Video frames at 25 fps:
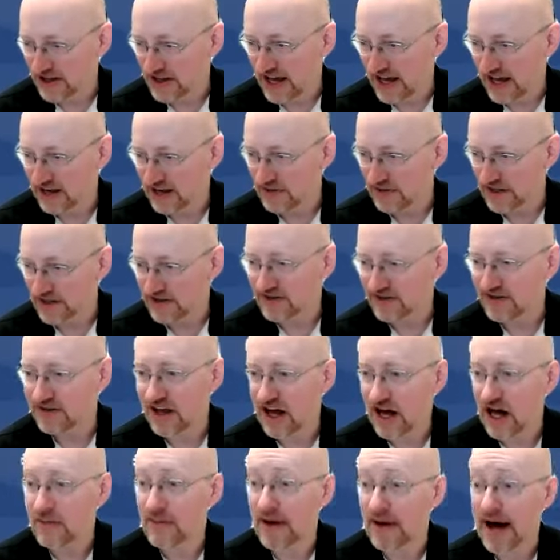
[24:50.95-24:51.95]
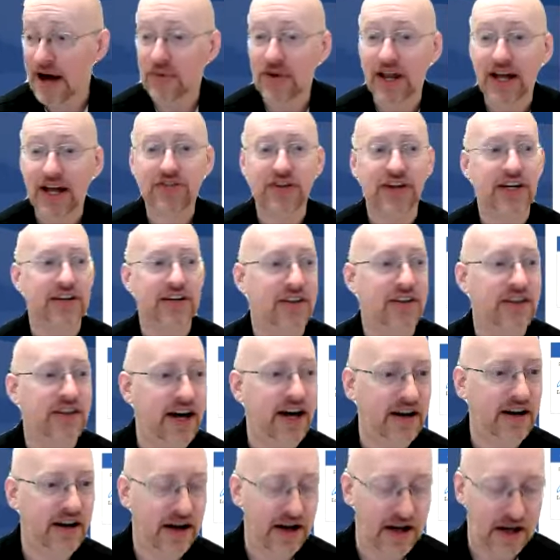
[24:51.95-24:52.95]
Canvas? I will actually get to
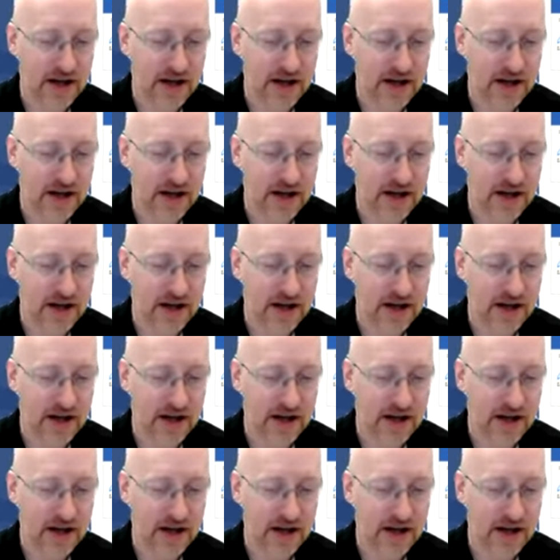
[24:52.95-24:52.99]
that.